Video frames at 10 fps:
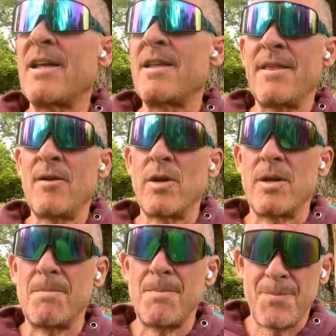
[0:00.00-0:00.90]

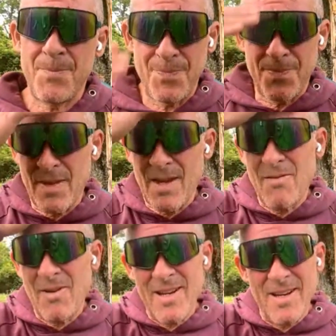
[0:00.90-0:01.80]
Ethereum,
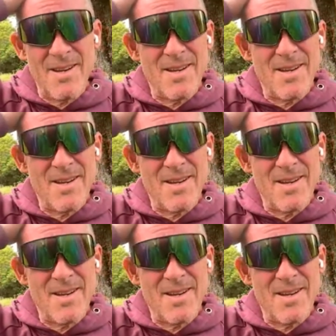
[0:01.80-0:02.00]
right?